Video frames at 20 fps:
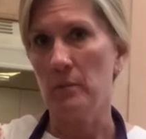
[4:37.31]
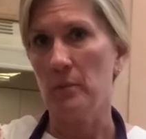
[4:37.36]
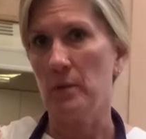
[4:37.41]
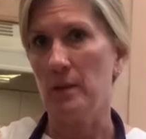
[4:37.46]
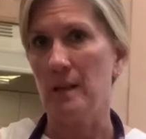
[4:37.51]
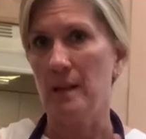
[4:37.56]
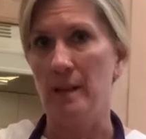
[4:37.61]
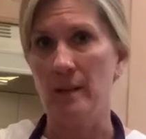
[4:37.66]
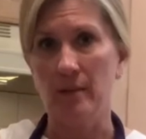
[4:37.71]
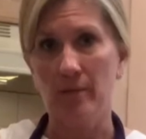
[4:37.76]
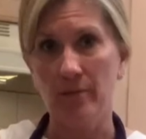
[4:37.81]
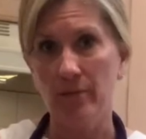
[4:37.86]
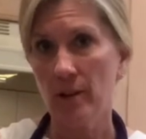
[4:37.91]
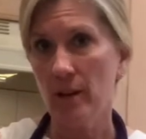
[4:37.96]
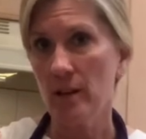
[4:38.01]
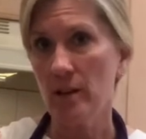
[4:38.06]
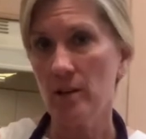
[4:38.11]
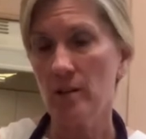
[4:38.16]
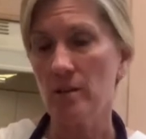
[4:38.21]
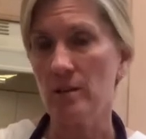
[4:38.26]
put it in the
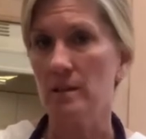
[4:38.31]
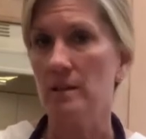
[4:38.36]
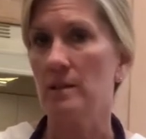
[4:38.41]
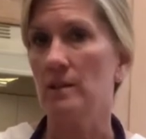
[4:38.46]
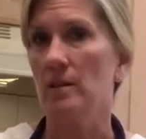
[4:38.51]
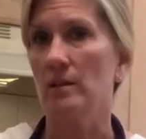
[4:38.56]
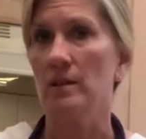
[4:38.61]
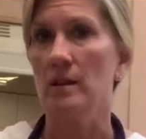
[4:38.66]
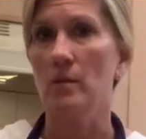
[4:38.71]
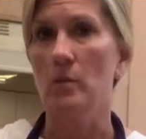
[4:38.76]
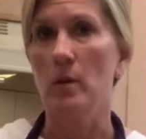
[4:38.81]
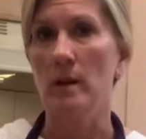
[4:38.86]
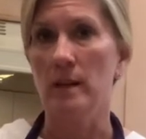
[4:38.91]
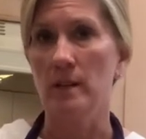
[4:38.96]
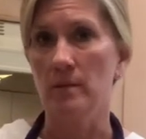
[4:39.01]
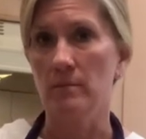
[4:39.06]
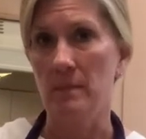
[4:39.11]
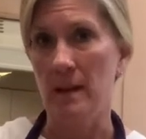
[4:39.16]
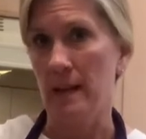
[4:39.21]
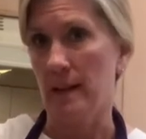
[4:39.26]
fridge till you want
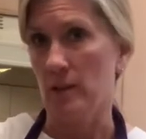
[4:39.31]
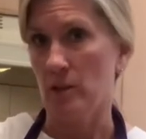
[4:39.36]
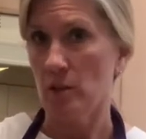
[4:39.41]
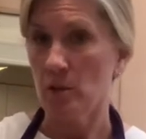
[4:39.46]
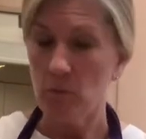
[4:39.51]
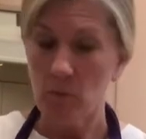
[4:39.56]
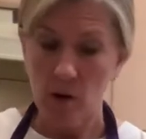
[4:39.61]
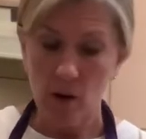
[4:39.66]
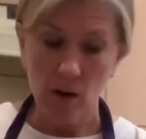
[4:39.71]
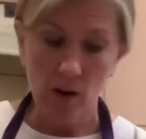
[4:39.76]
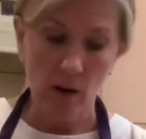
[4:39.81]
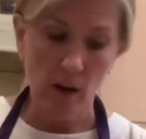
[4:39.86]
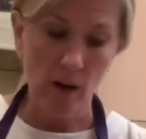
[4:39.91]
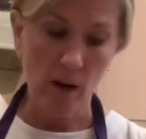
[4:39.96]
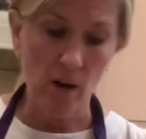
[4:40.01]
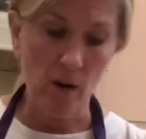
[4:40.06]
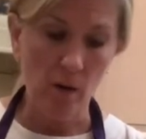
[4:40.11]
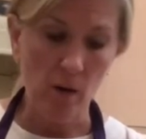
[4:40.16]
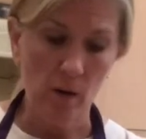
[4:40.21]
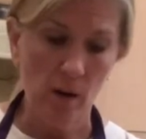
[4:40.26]
to make it
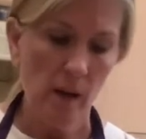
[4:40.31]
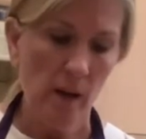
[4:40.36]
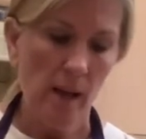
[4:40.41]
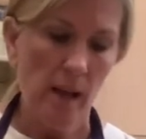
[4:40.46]
tomorrow.